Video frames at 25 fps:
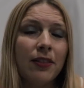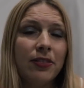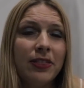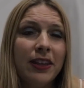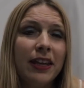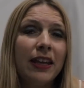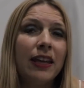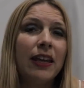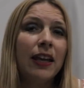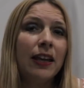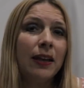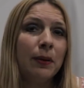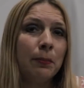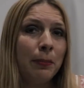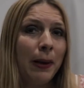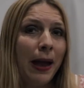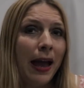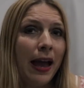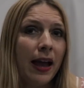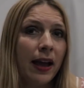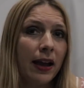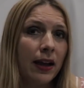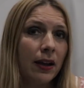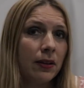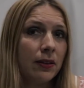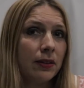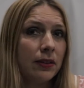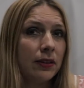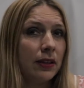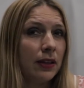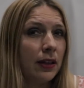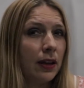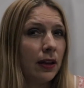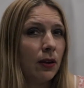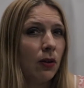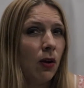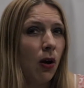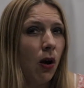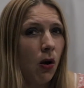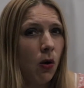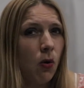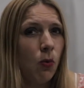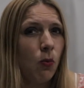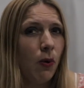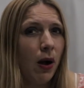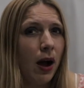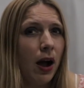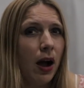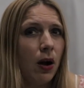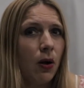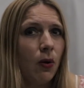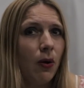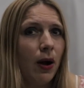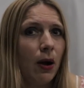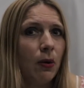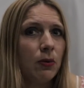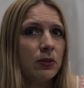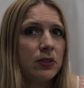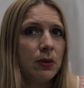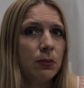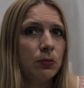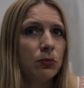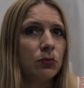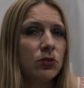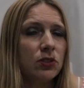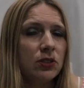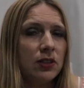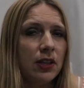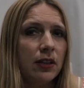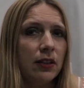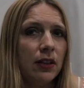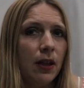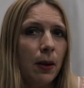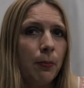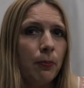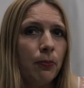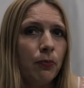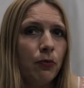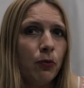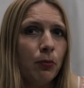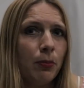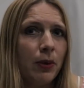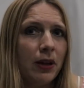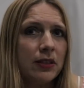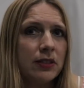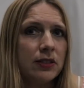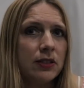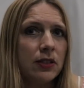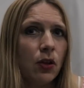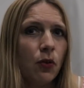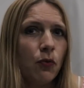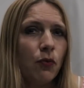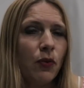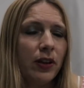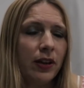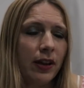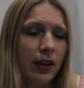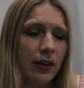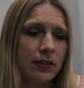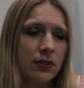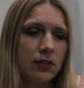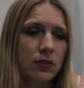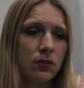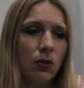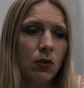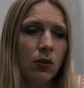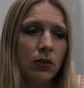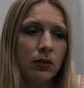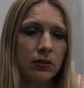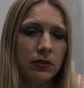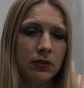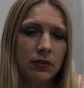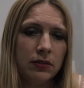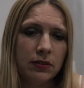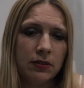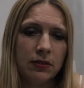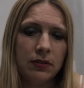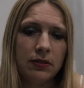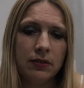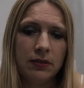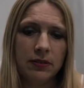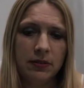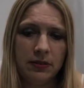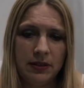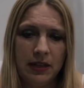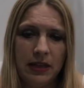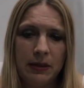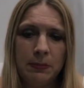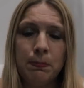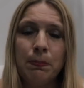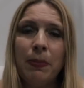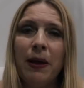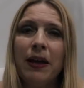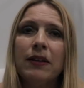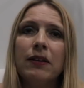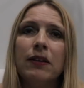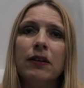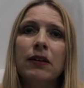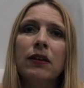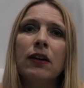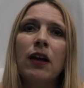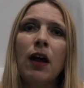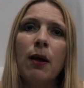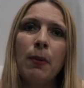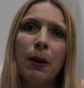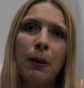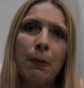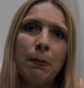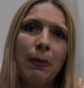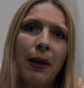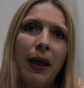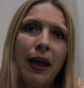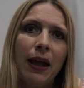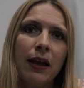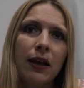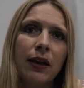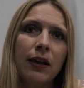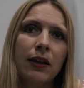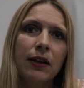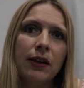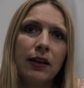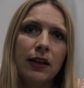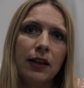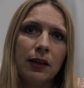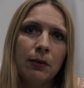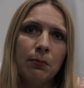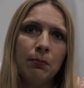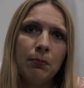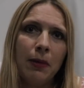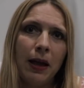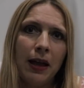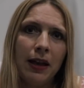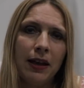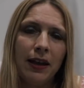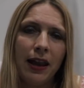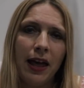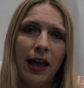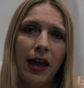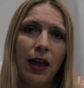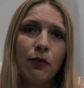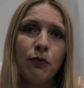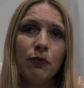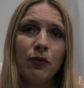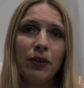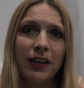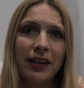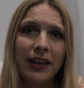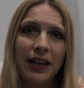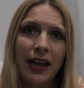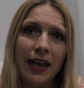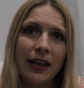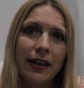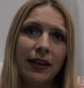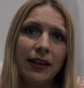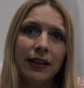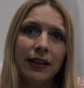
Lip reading: thinking back and thinking, oh wow, I was able to stand up for myself. And I saw that pattern coming back in my life again